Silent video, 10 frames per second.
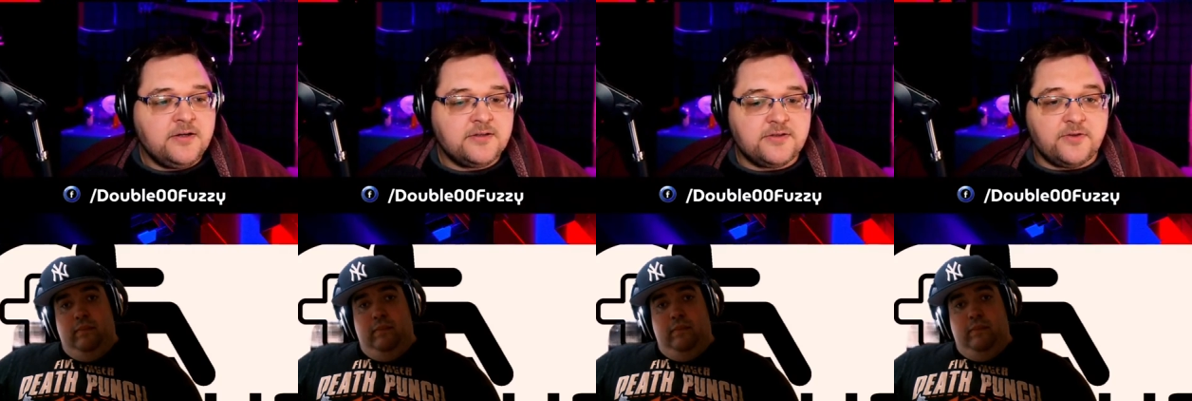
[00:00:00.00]

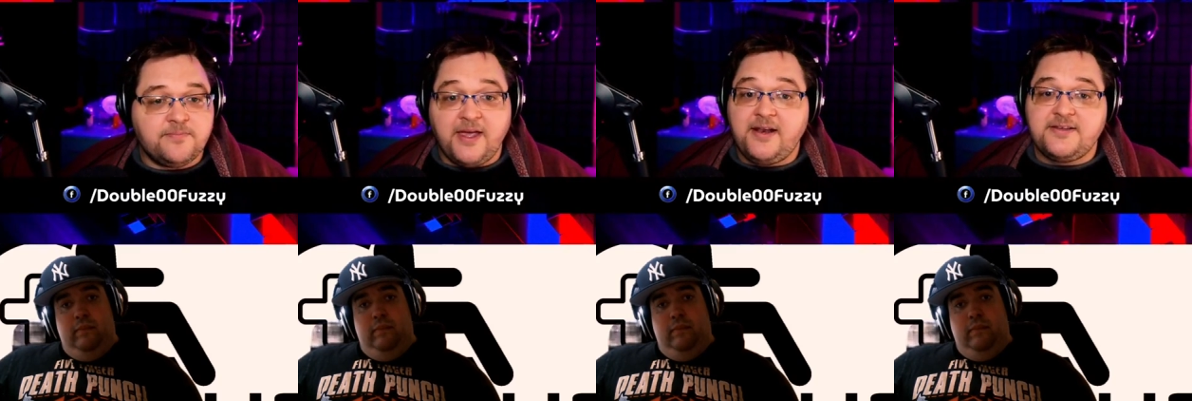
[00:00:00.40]
Speaker 1: So
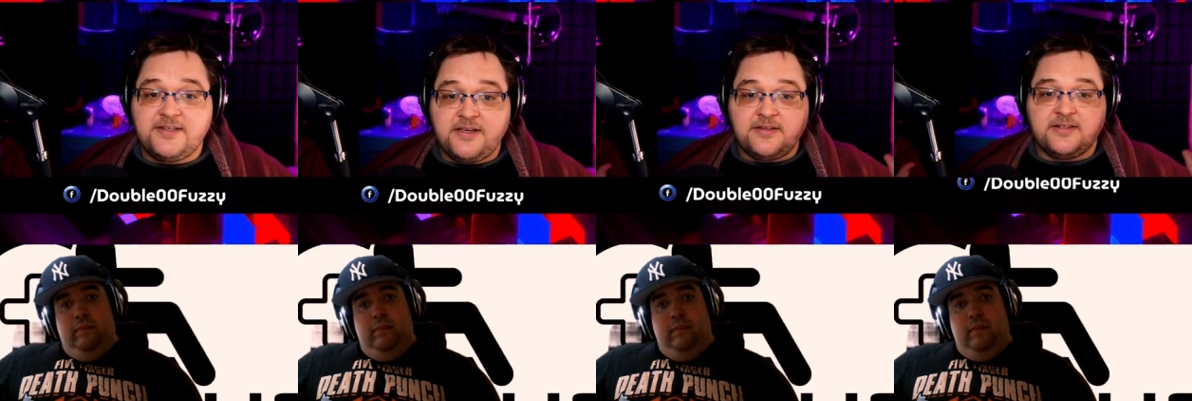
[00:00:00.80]
that
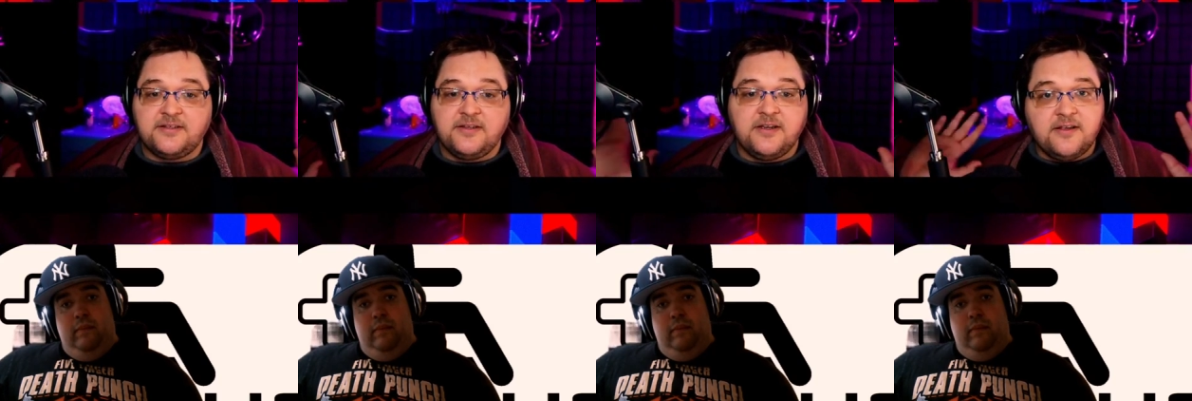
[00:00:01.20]
is it.
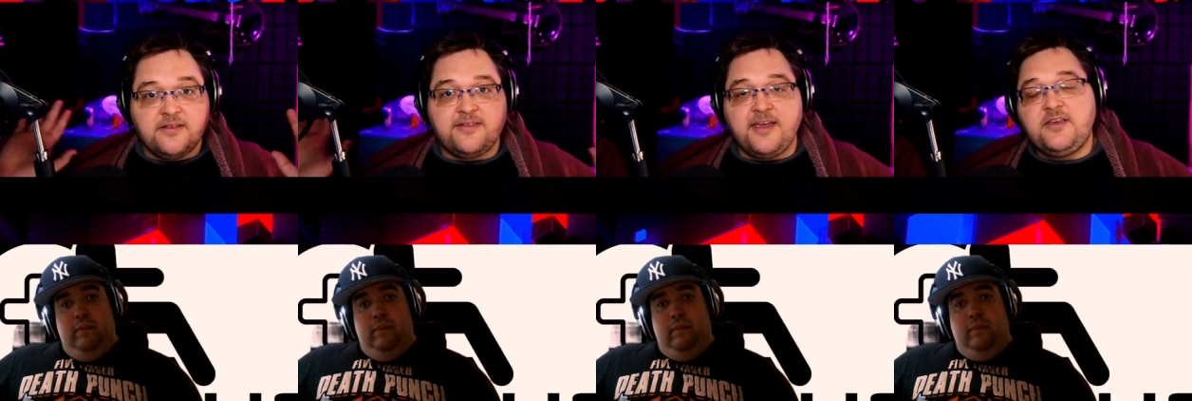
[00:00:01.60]

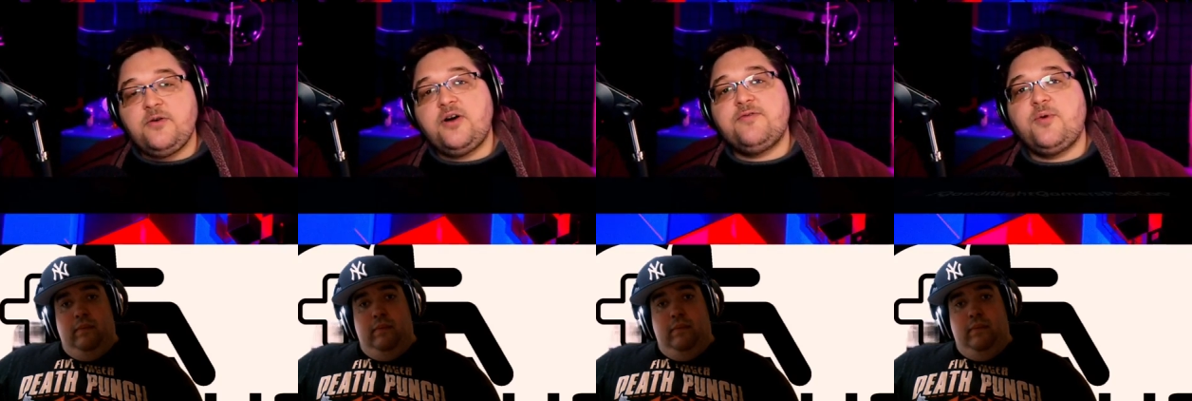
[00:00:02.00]
Thank
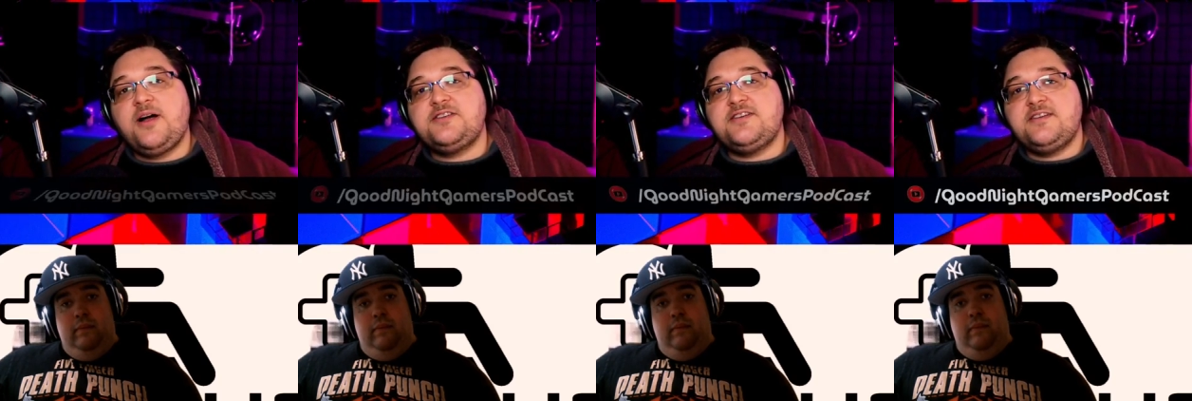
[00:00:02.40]
you all for
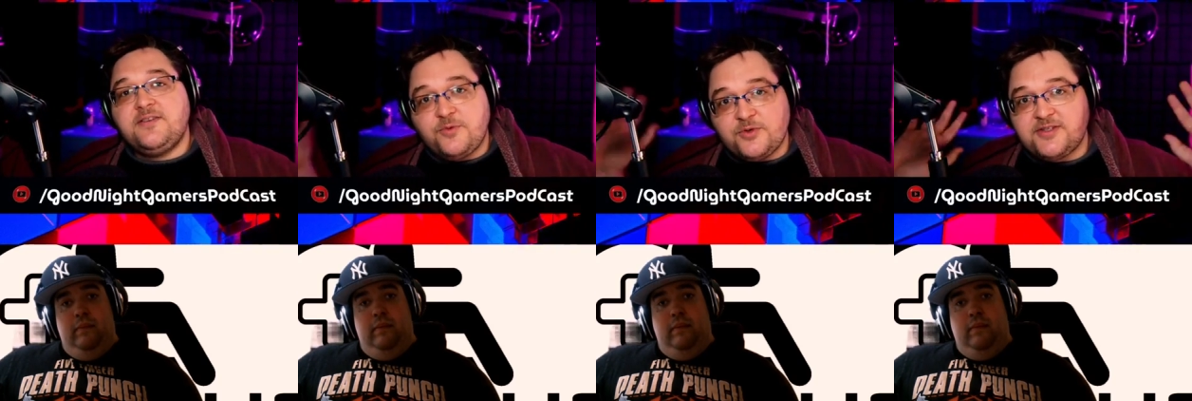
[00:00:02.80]

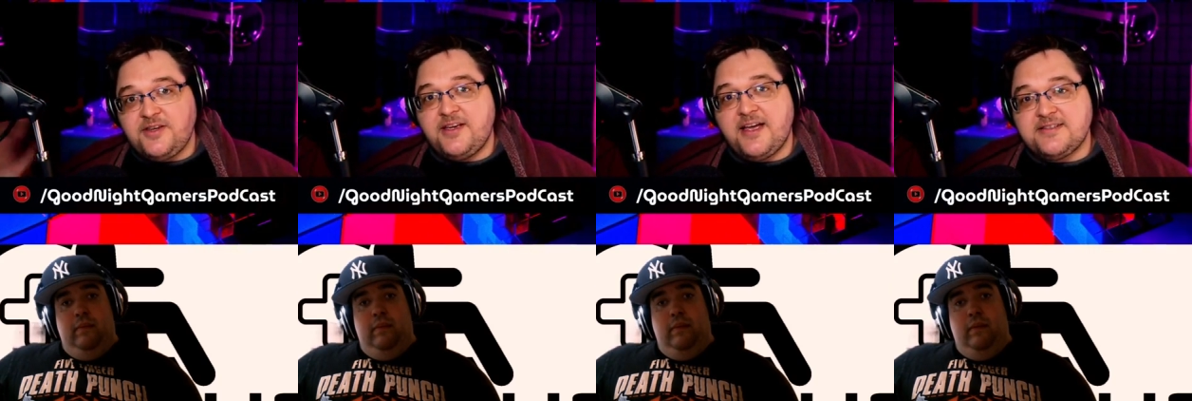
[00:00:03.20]
watching. We'll
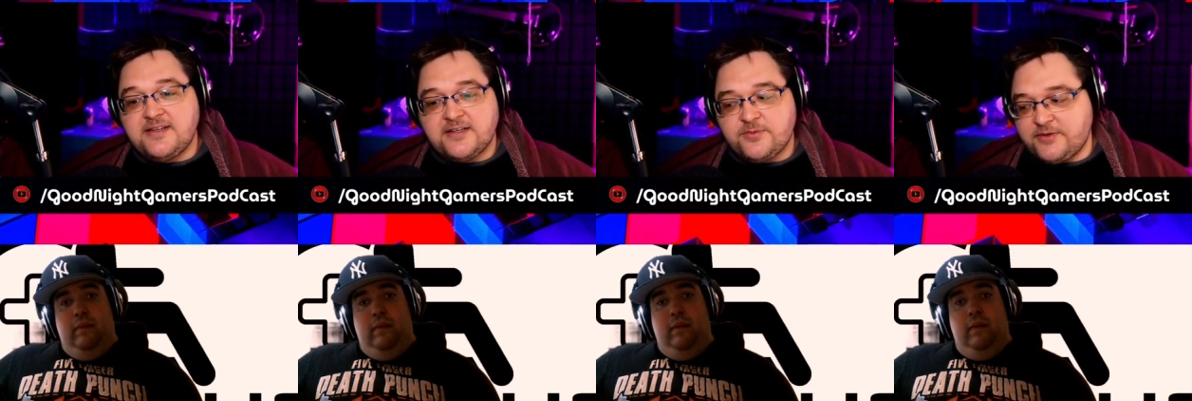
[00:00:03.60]
see you guys
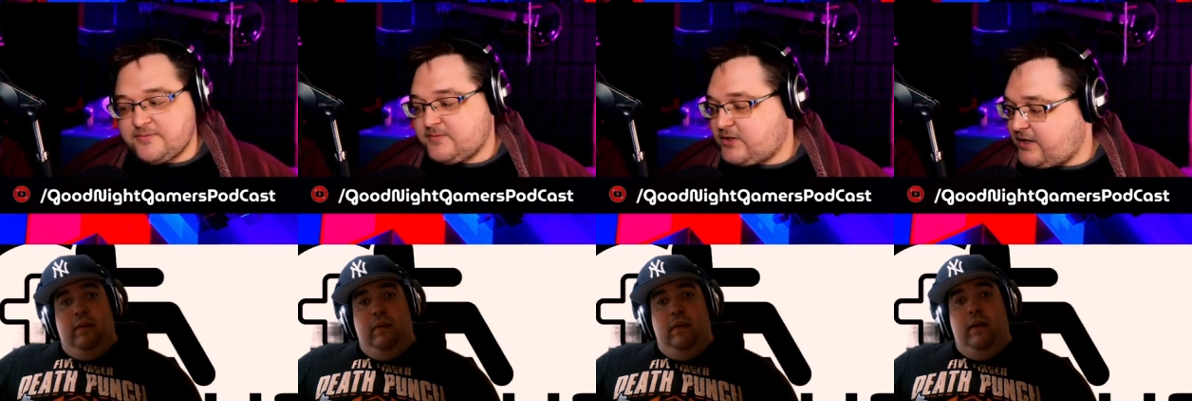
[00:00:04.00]
in the next
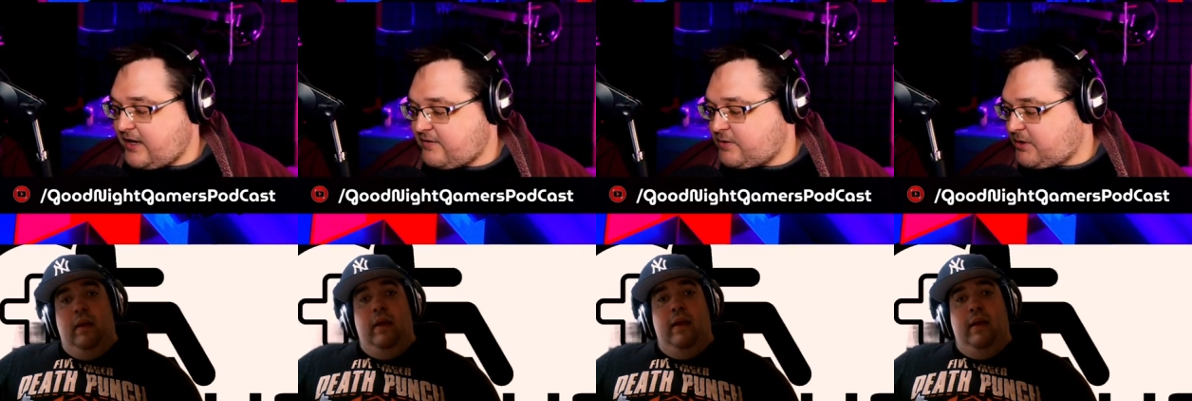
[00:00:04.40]
one. Good
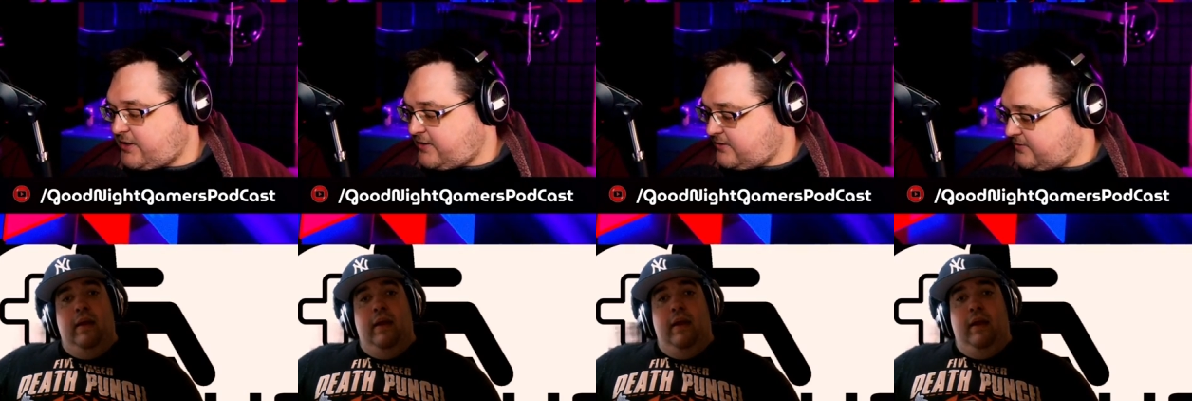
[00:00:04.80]
night,
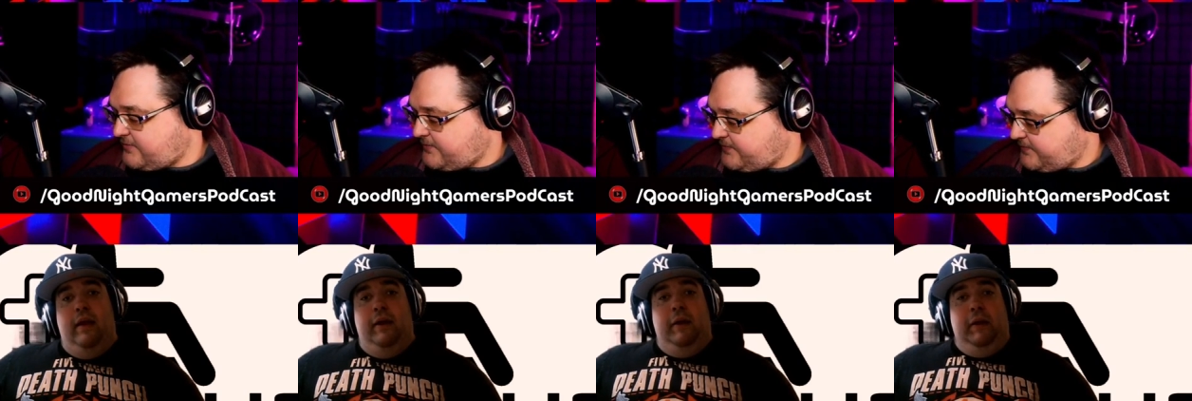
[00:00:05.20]
everybody.
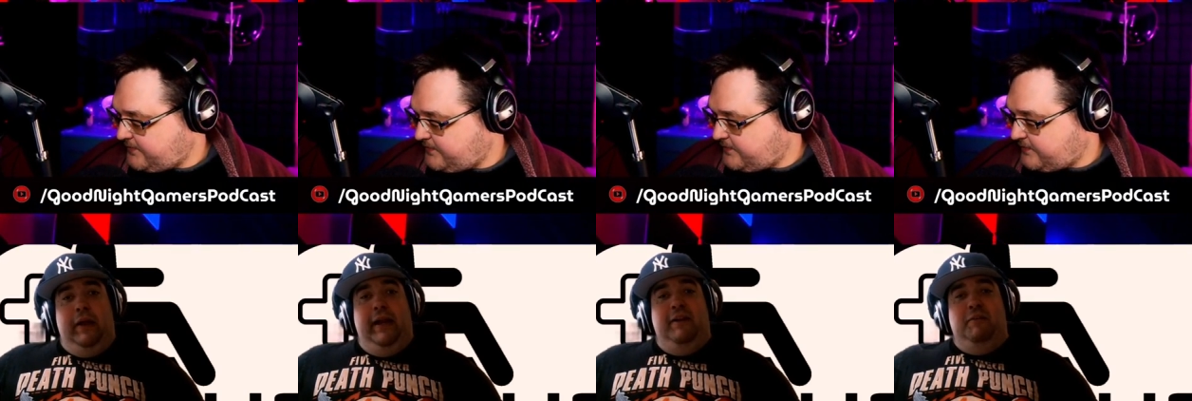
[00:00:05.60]

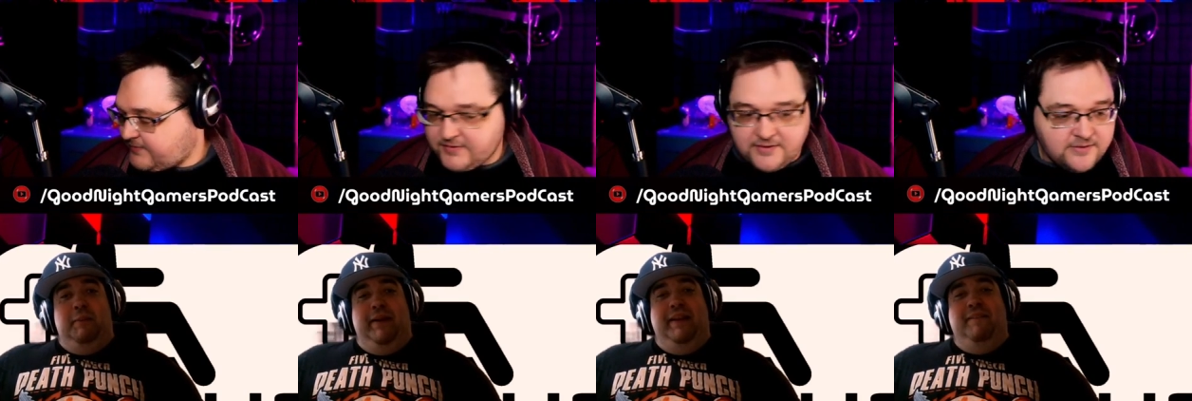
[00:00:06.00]
Speaker 2: Good night,
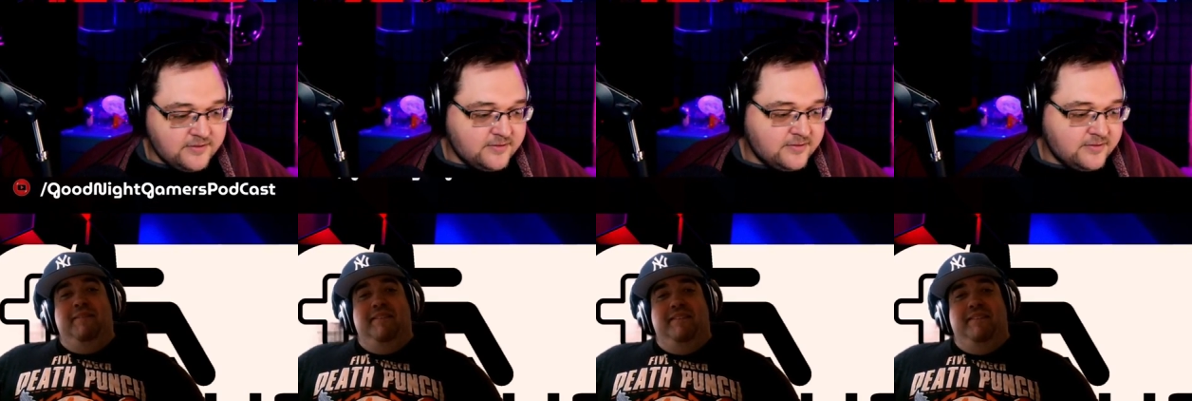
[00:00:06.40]
everybody.